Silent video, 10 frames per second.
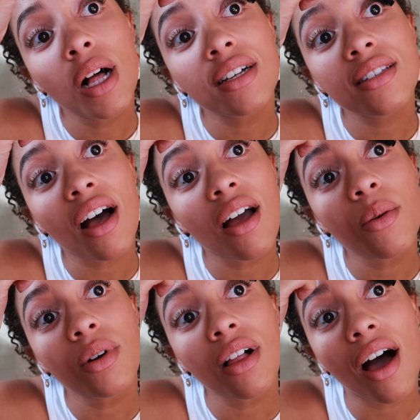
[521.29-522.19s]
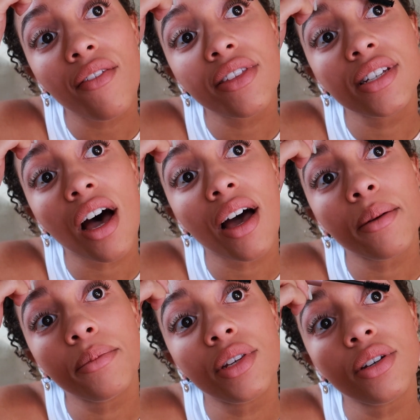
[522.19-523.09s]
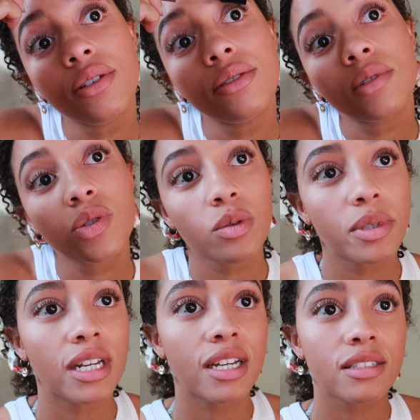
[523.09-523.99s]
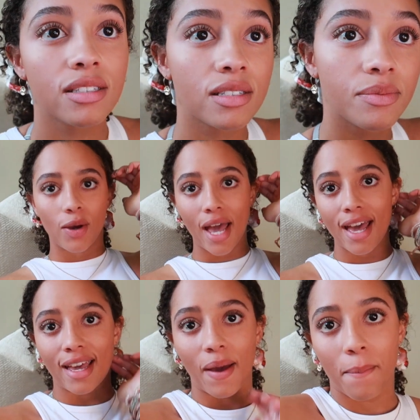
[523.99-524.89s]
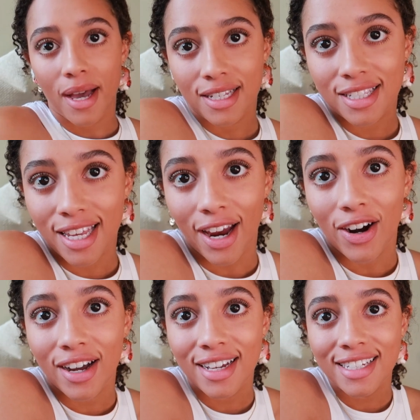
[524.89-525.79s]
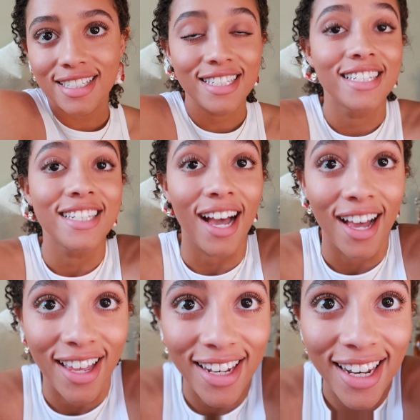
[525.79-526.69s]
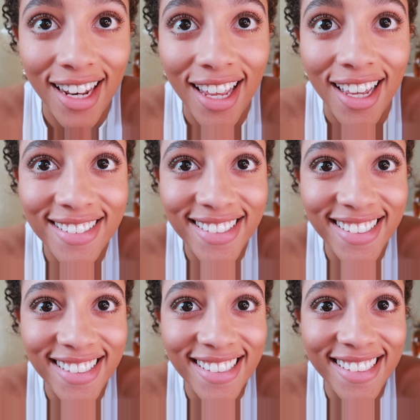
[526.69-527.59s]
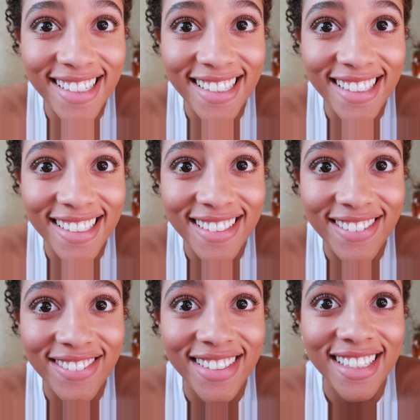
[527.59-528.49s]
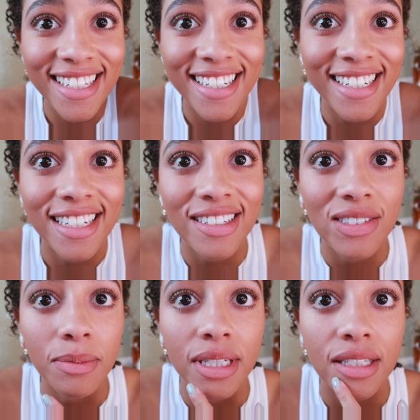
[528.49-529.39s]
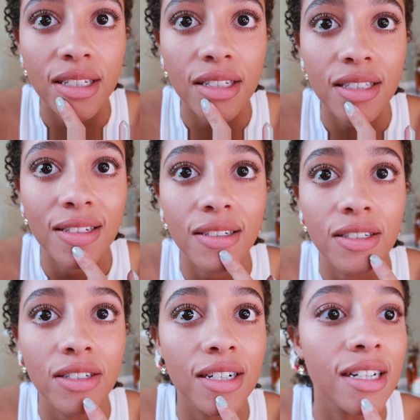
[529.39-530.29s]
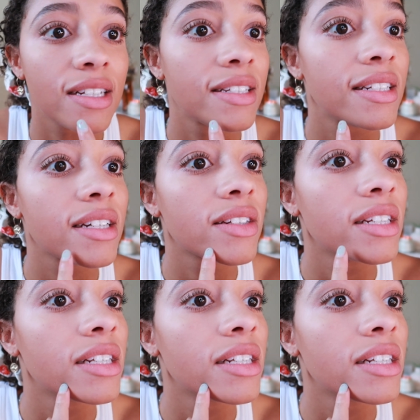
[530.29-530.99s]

Plus I will have the time too, which will be nice. Okay, mascara is done. Ooh, it looks really good. Ooh, my skin looks a little dry down